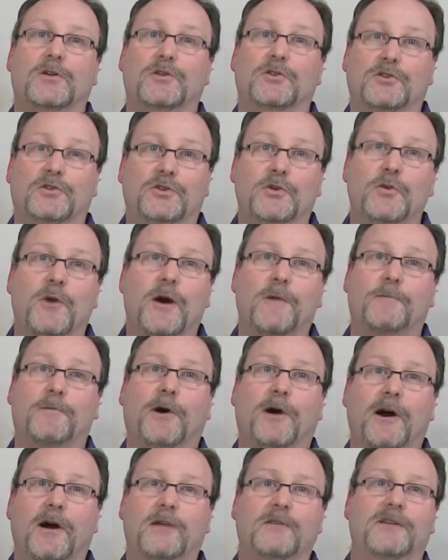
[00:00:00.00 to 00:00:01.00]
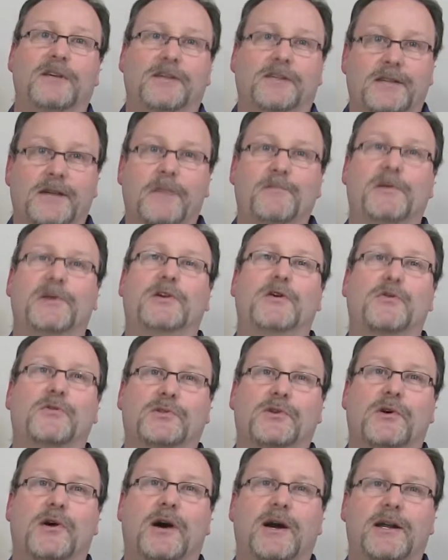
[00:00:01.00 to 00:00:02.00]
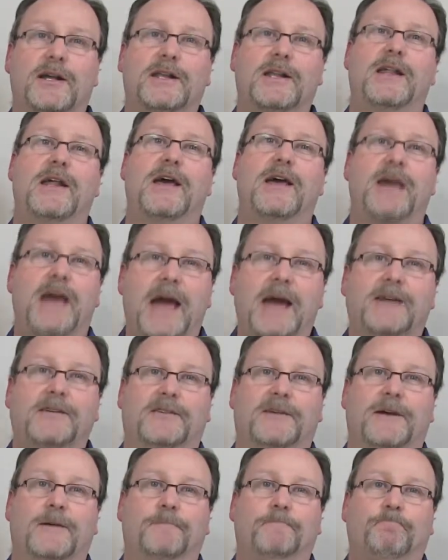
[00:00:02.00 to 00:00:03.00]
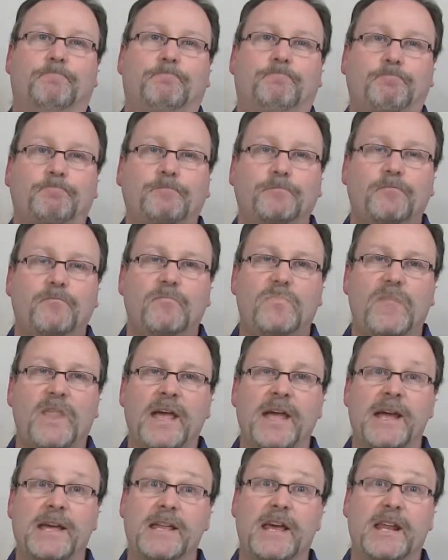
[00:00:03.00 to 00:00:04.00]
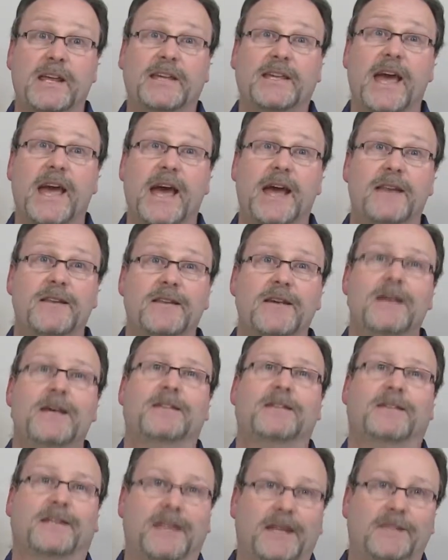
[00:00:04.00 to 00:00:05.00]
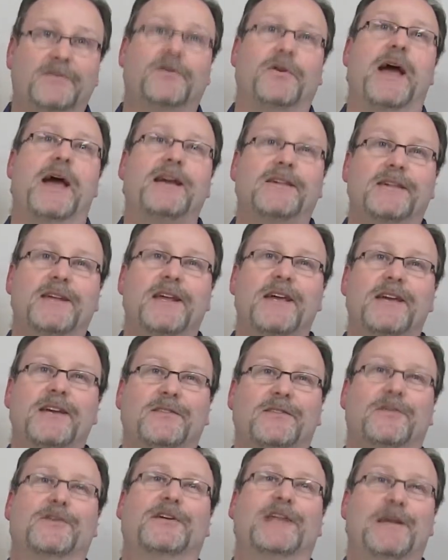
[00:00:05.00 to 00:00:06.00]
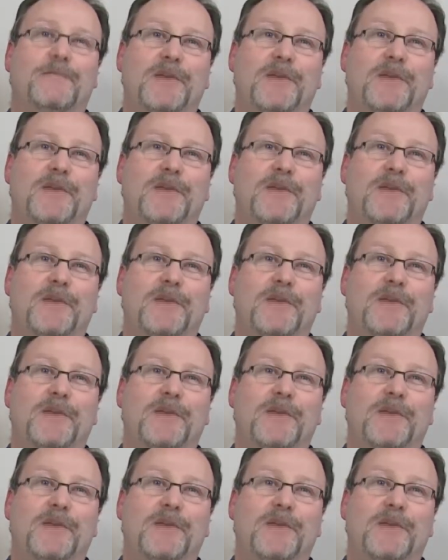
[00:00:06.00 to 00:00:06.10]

do our part, the assembly goes on, and then I exit. And then again, the kids are exiting, looking at